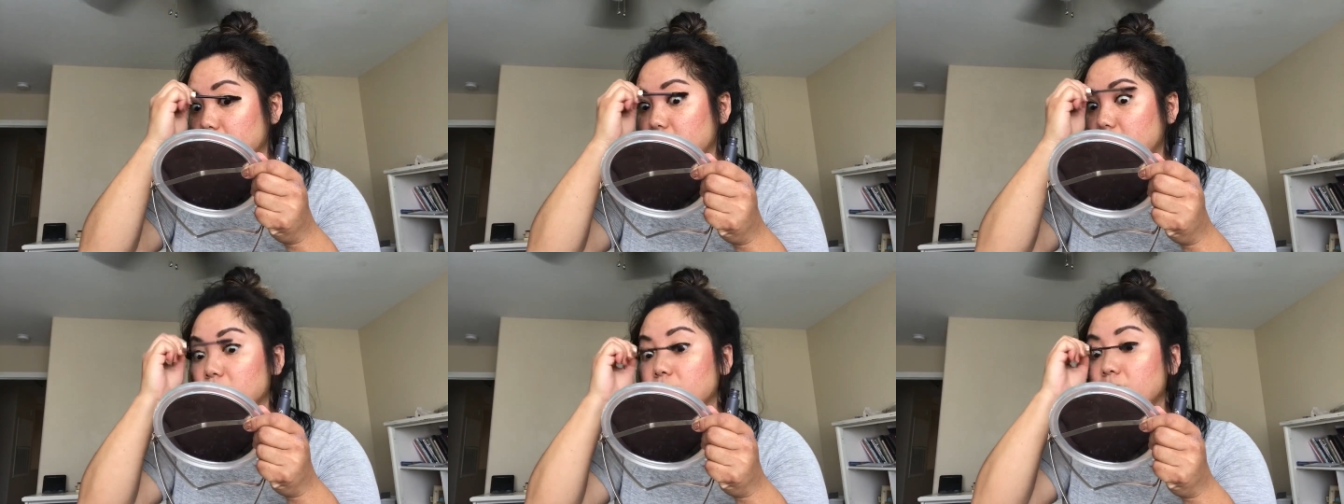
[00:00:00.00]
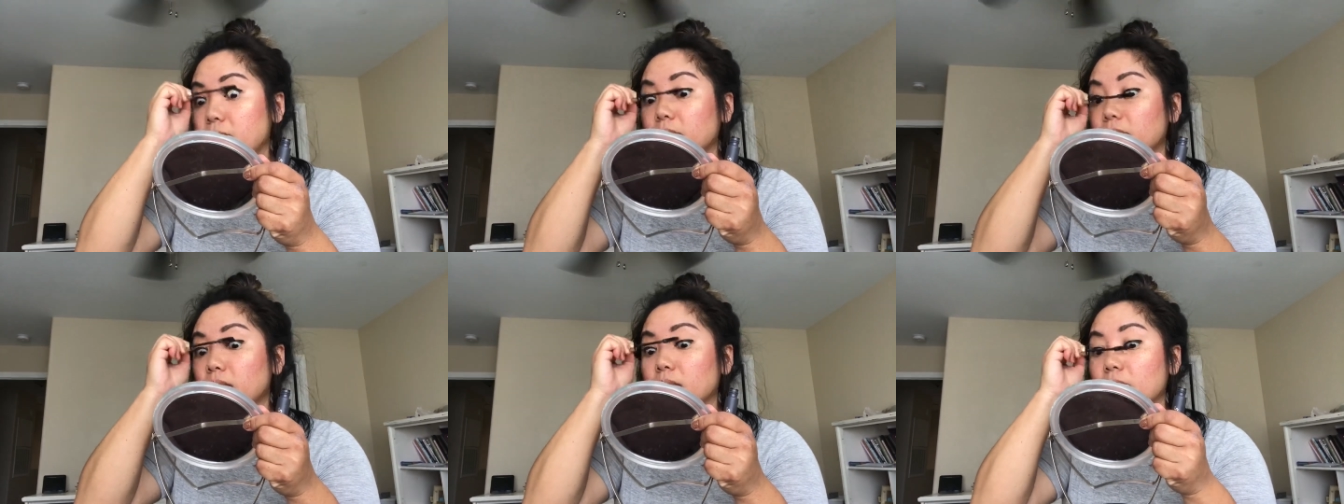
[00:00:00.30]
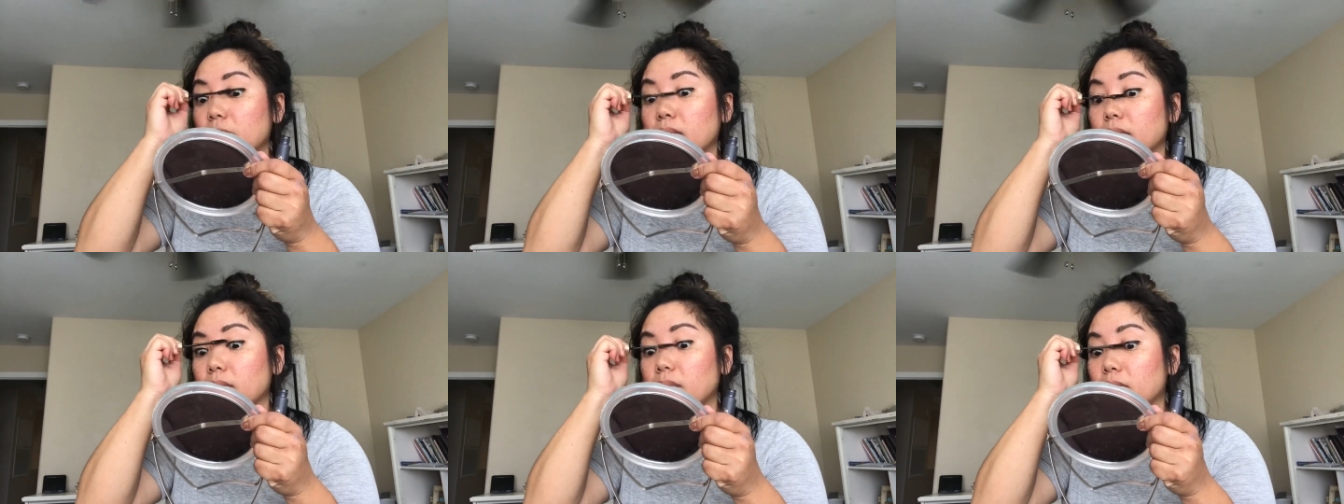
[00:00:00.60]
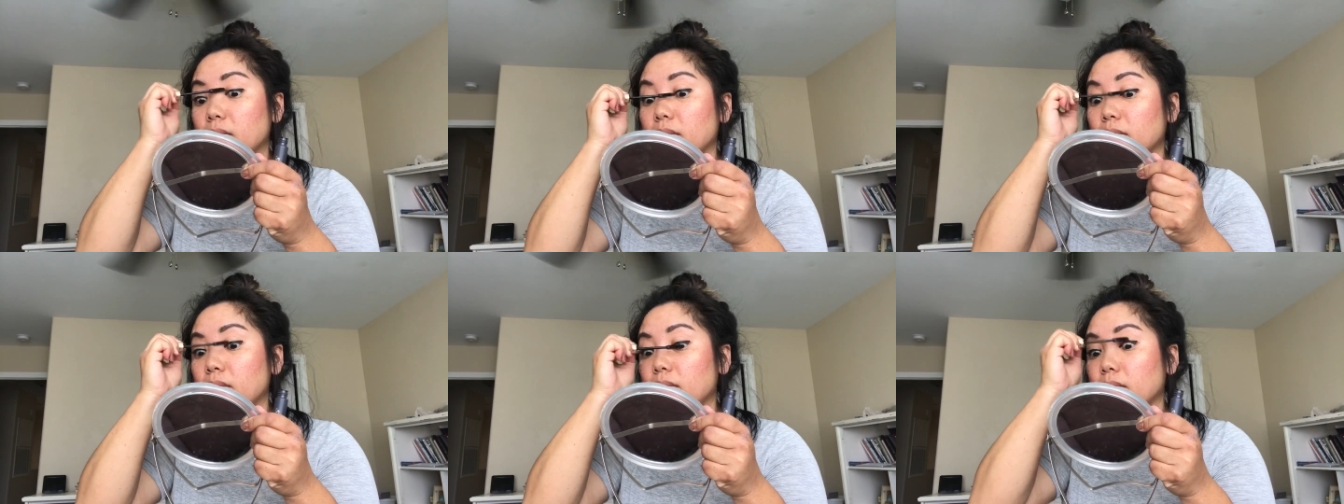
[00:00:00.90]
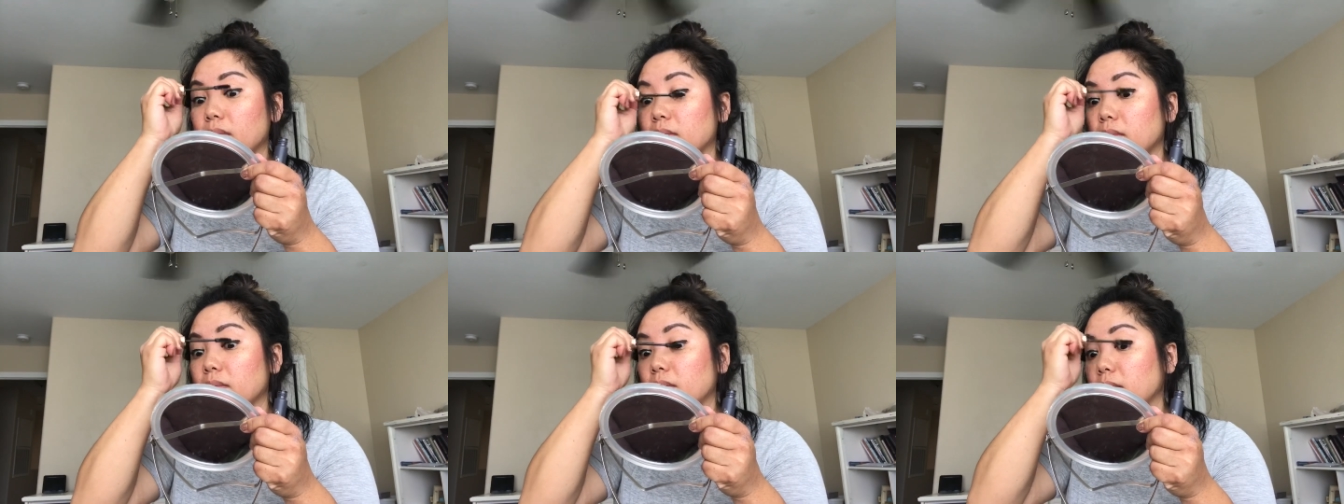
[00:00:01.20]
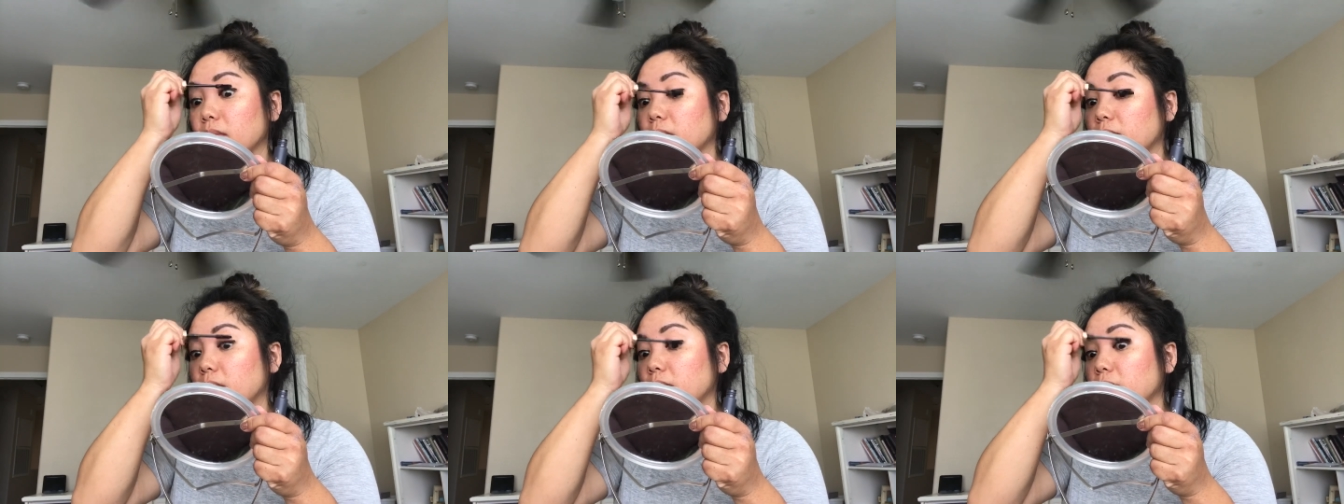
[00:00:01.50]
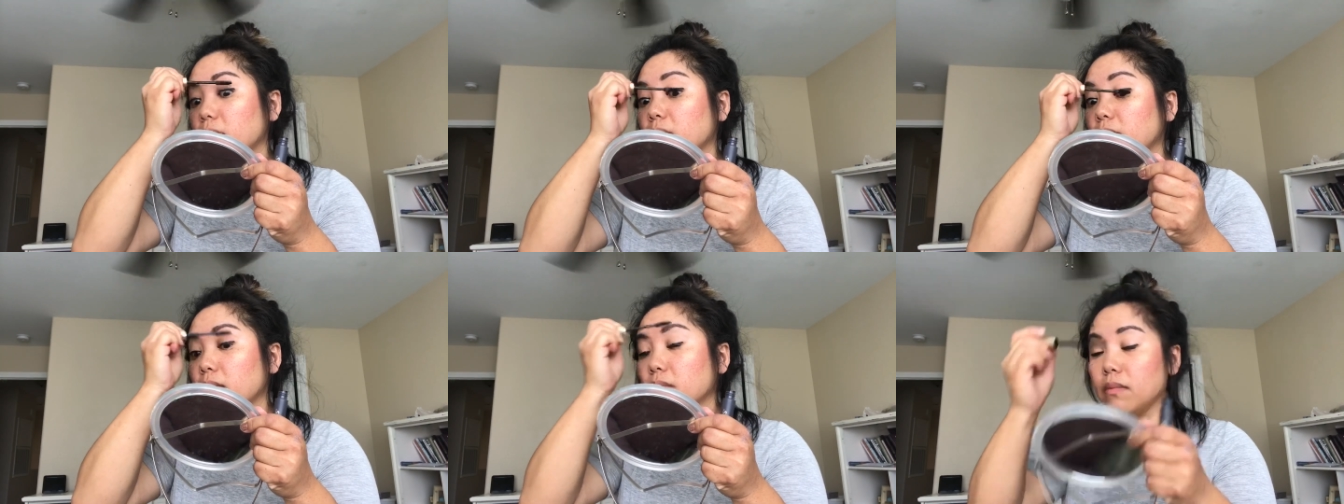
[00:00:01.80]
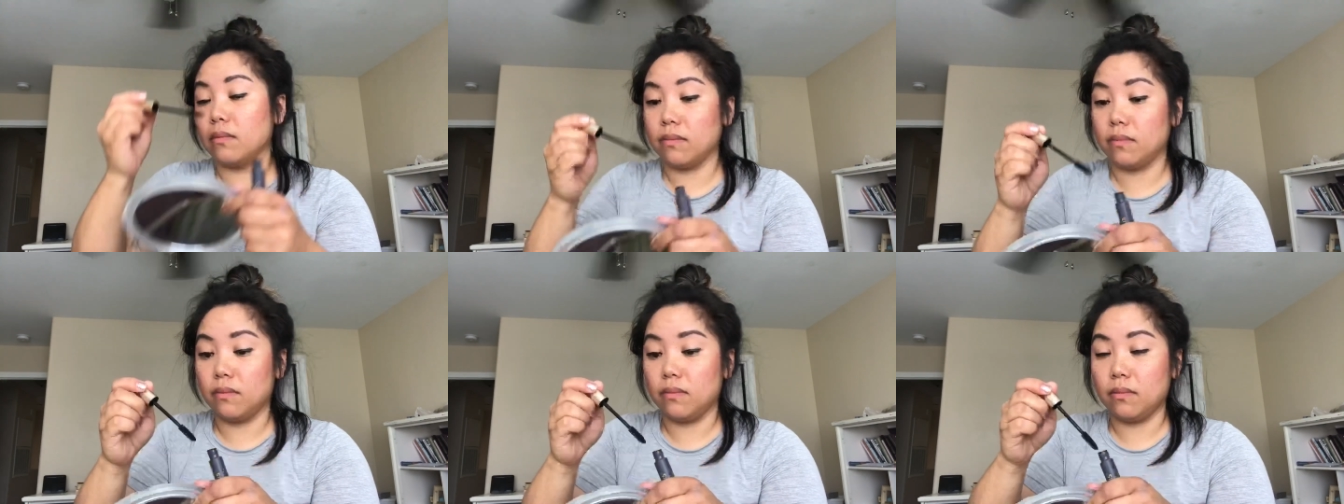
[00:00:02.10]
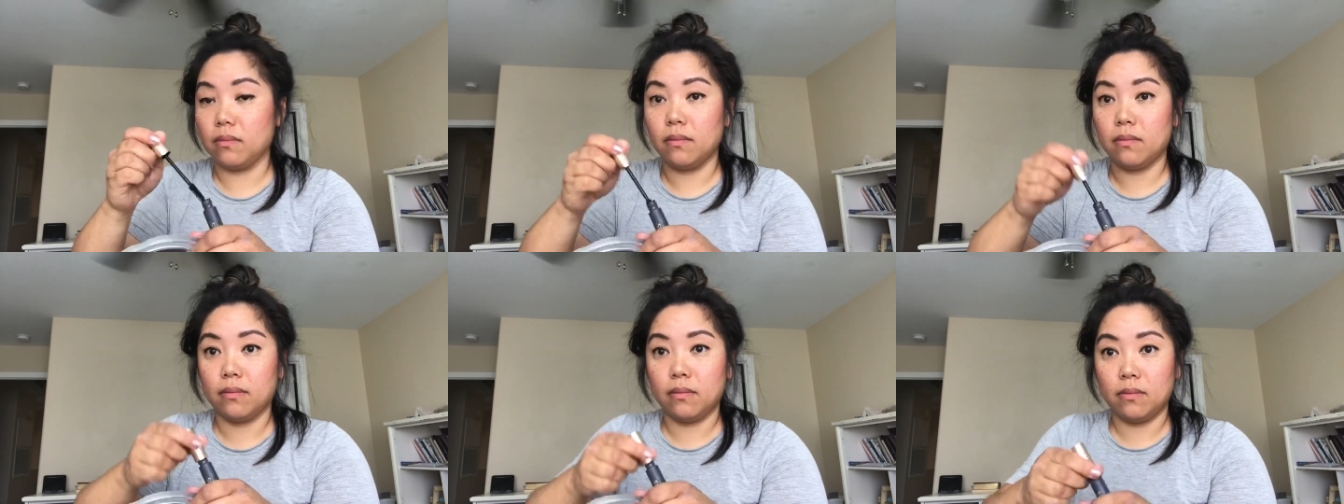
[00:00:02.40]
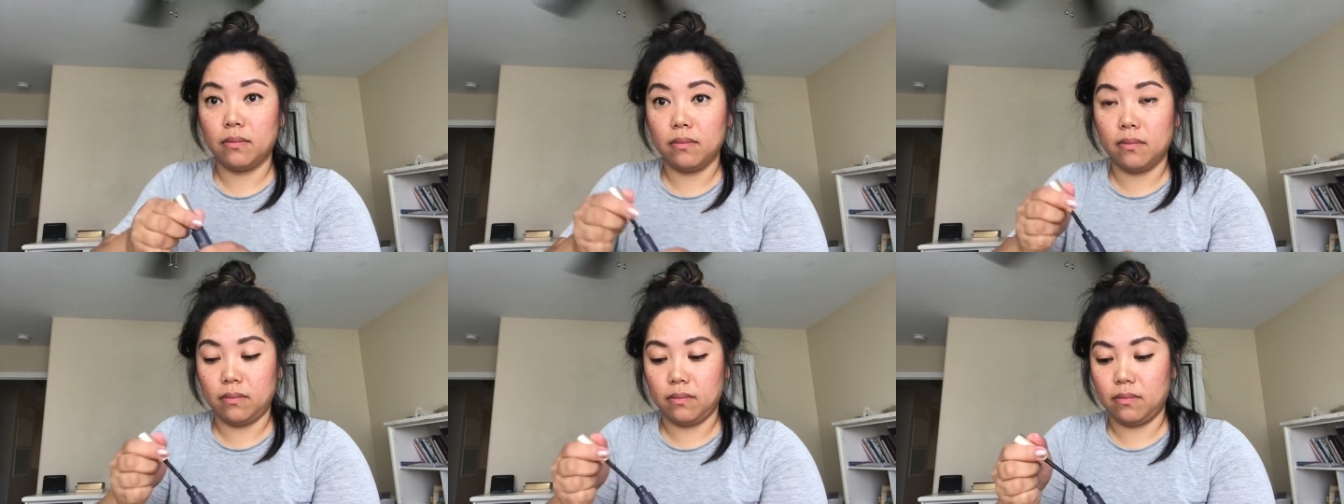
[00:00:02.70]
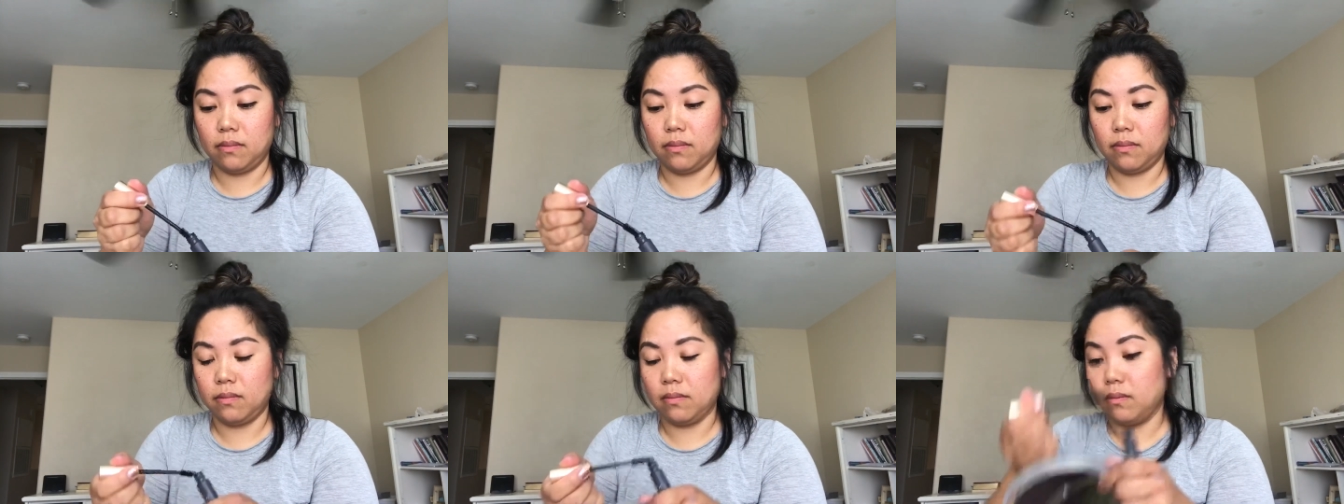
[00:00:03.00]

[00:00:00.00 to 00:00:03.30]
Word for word: is, but I do want to try the eyelash